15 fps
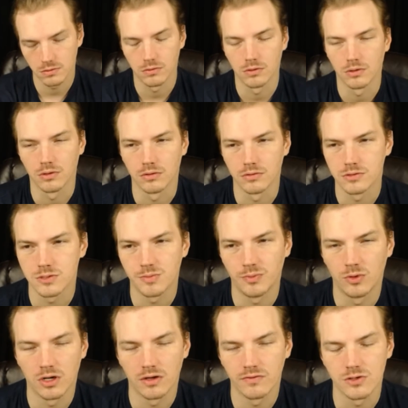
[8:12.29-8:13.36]
or
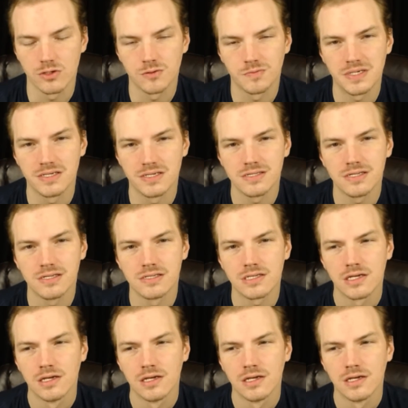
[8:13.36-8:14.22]
whatever your space is,